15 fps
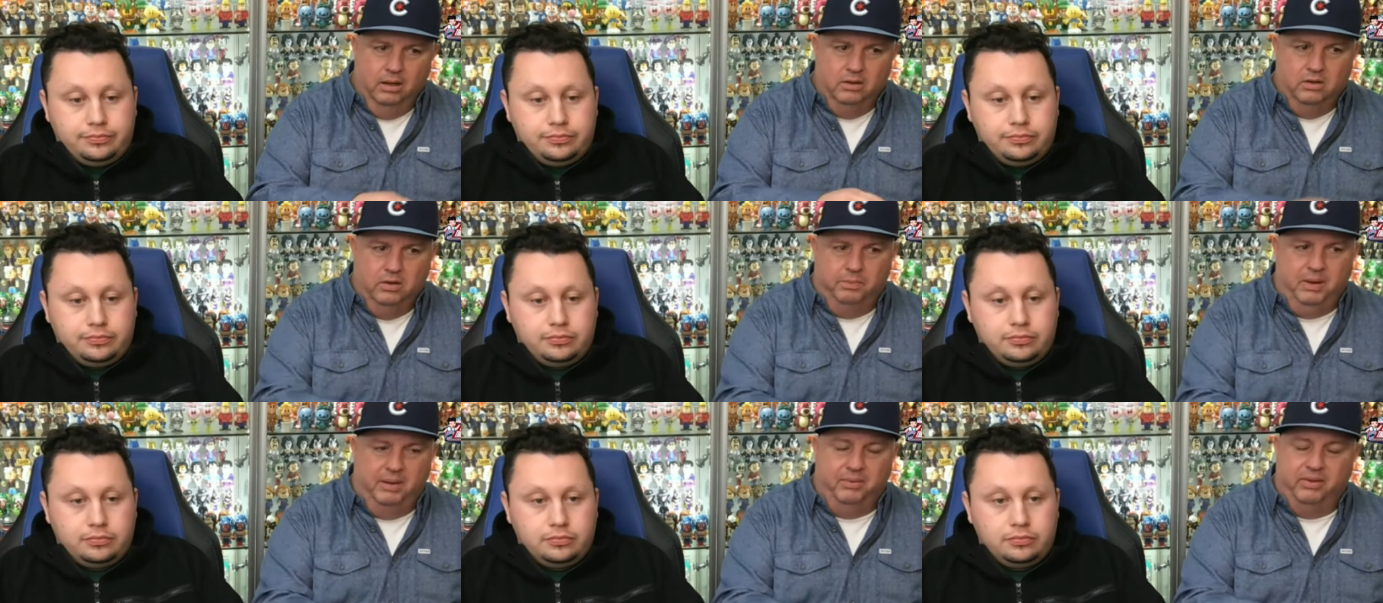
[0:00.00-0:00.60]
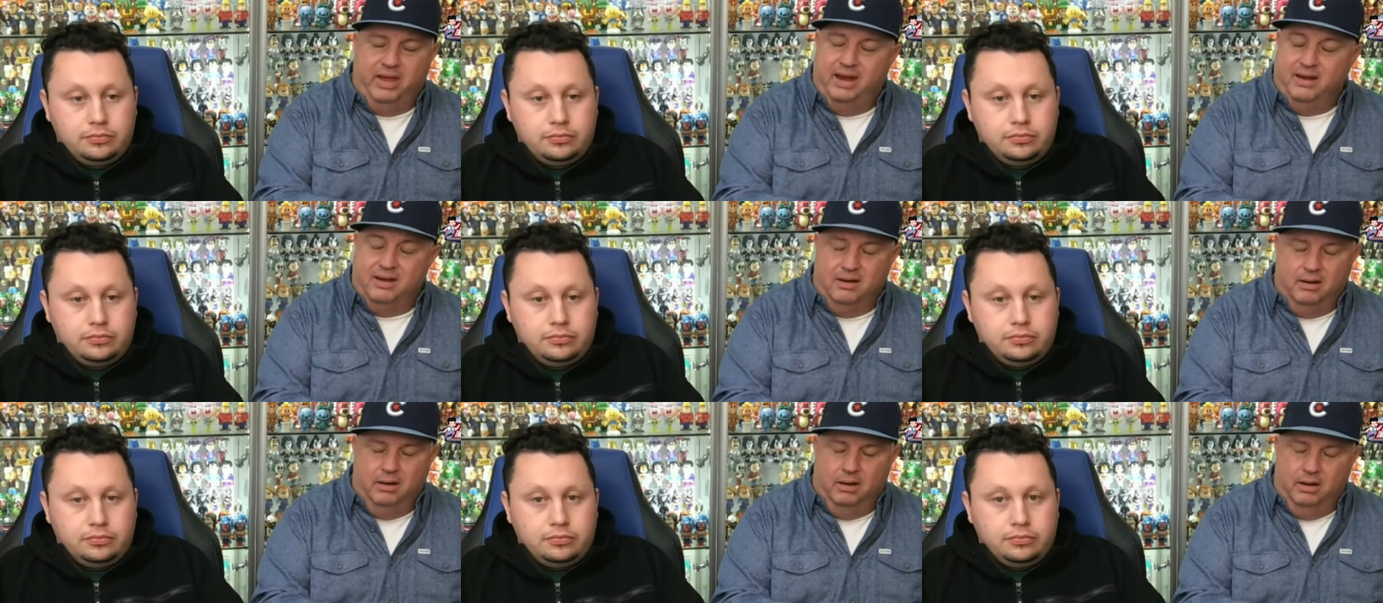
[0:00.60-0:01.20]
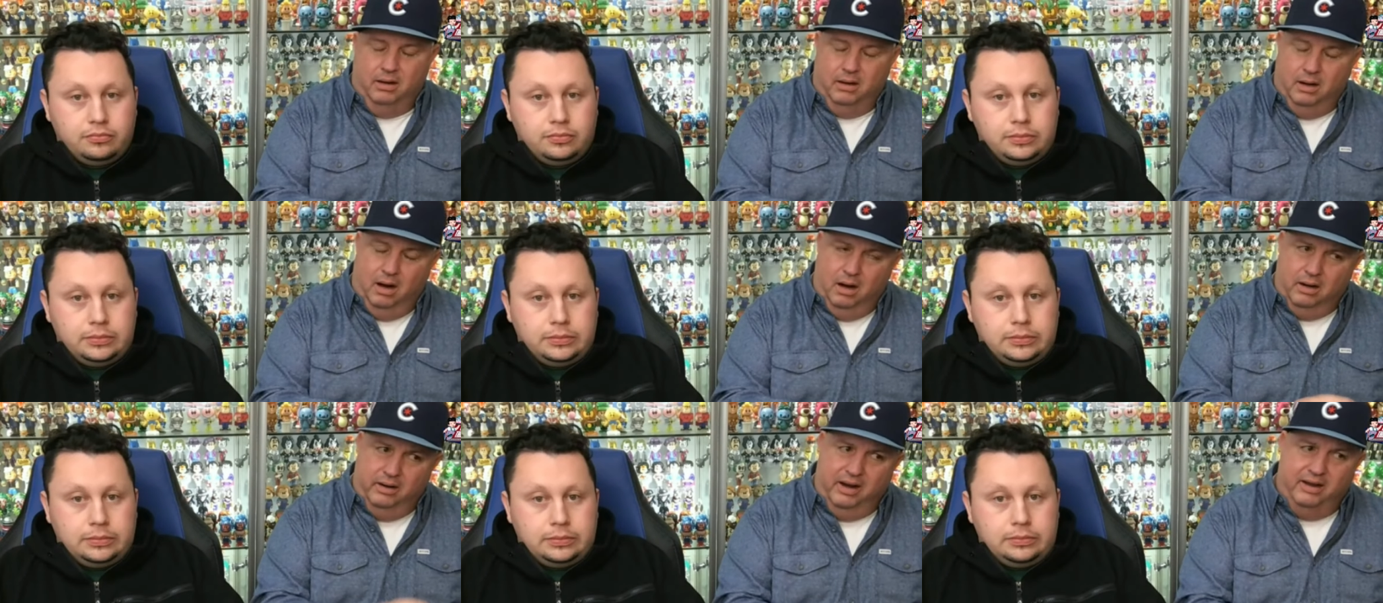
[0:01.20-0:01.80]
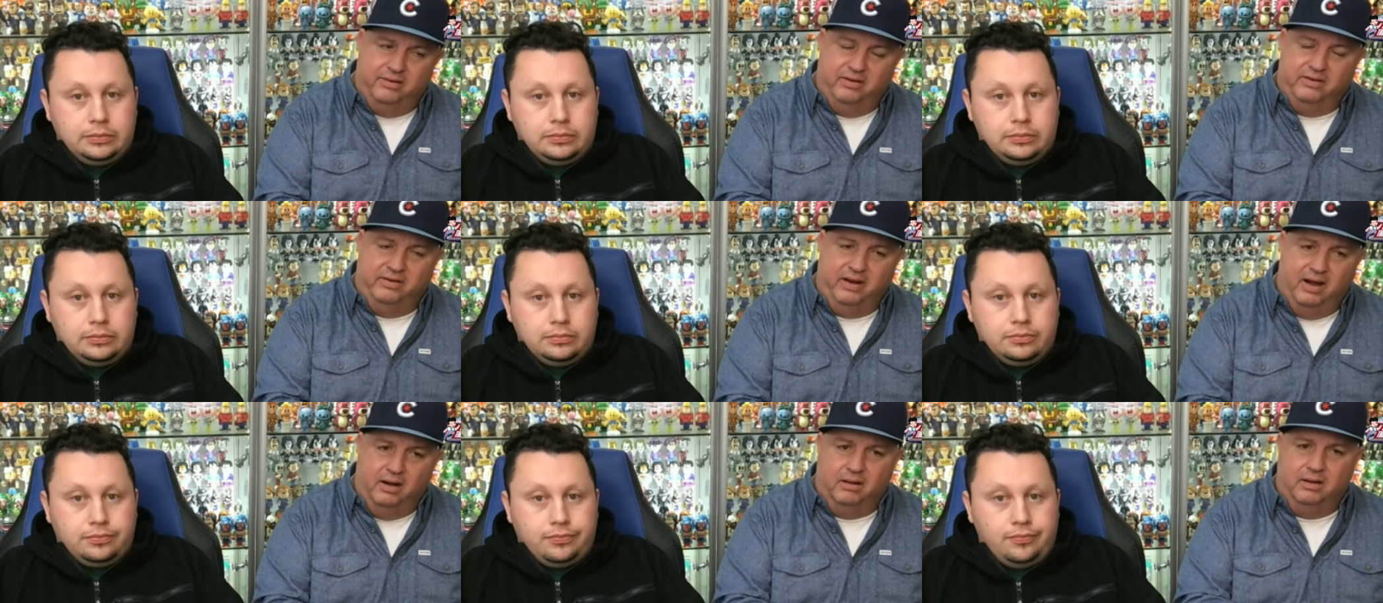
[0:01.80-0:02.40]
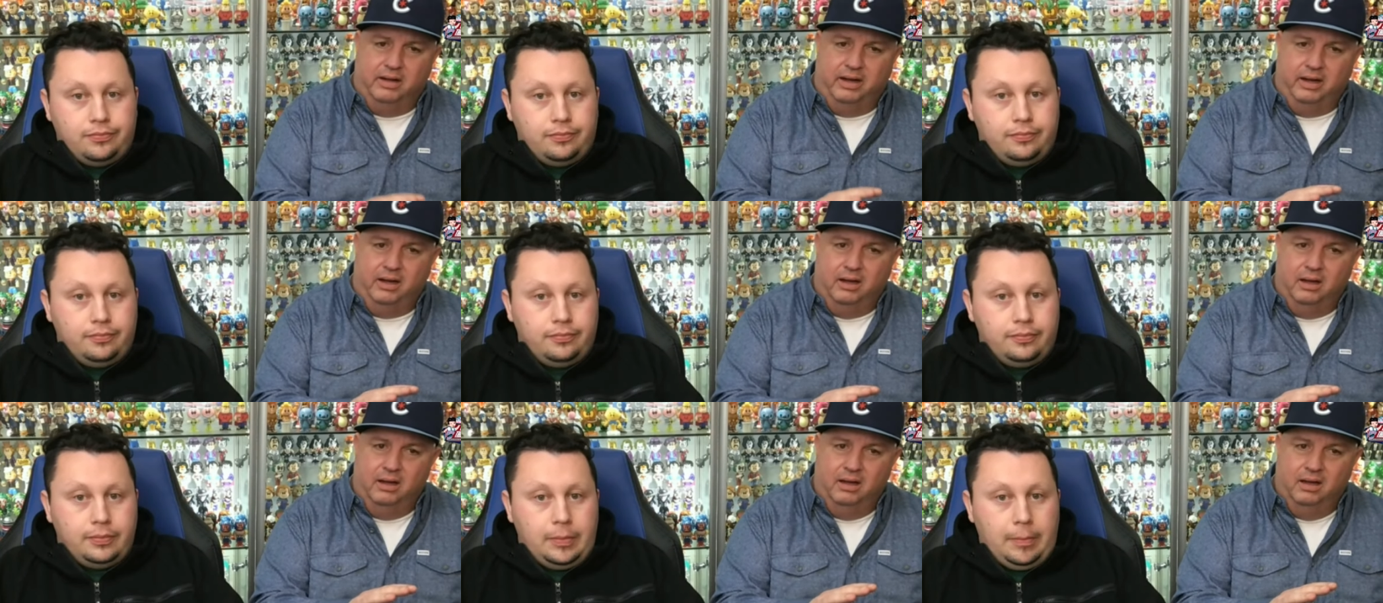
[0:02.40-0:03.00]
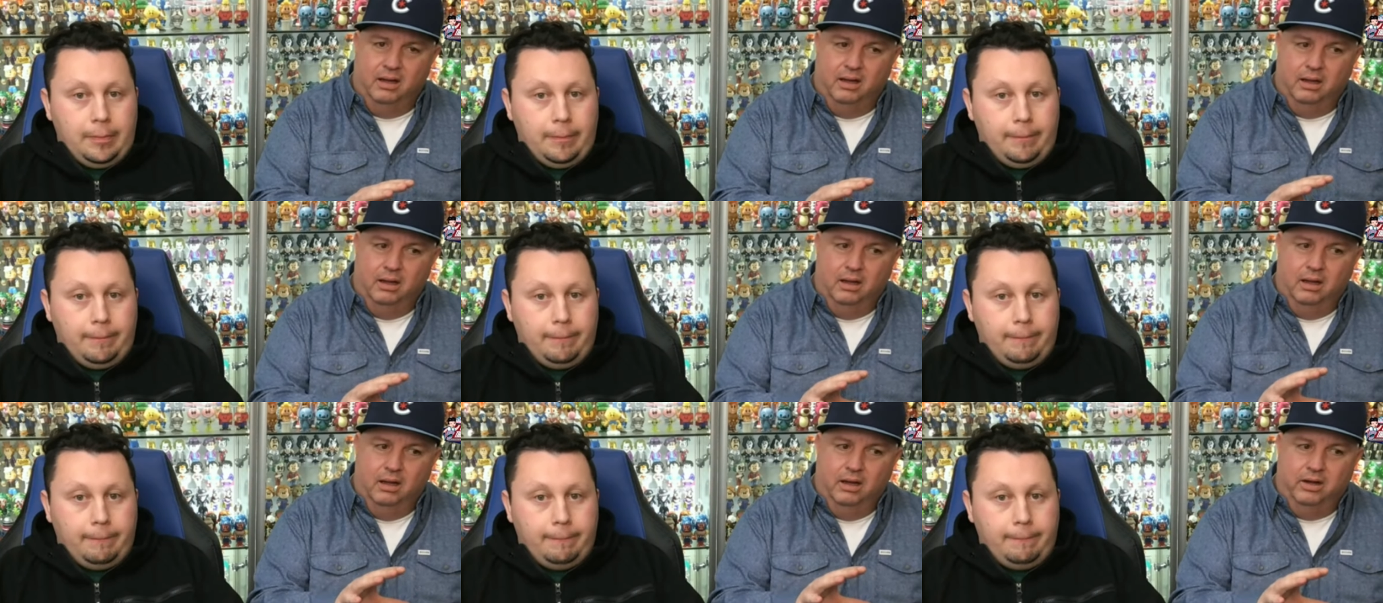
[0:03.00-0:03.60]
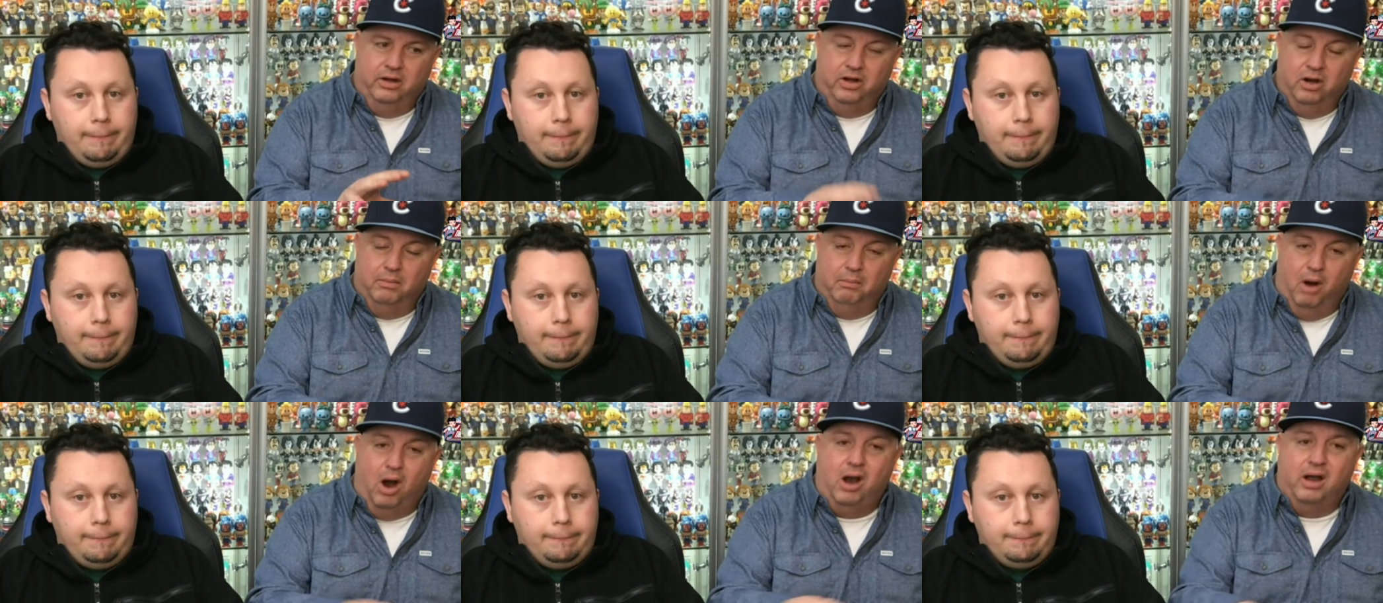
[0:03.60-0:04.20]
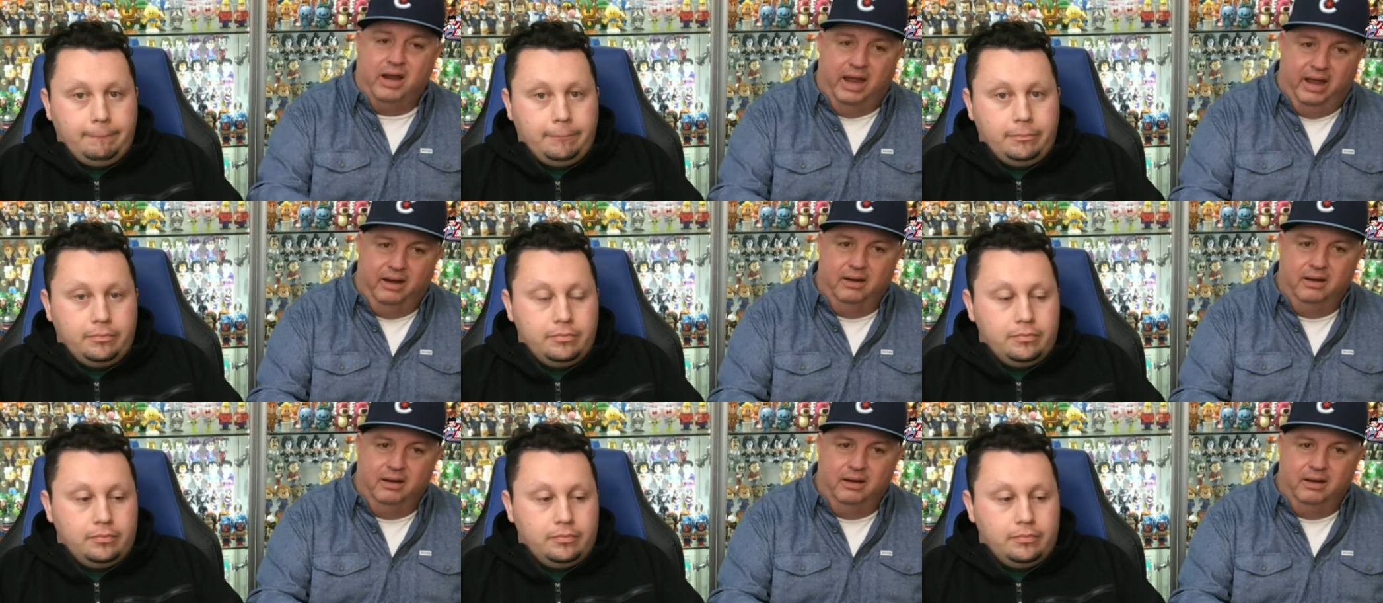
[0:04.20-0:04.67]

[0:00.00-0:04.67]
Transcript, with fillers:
Speaker 1: to people that aren't necessarily your market.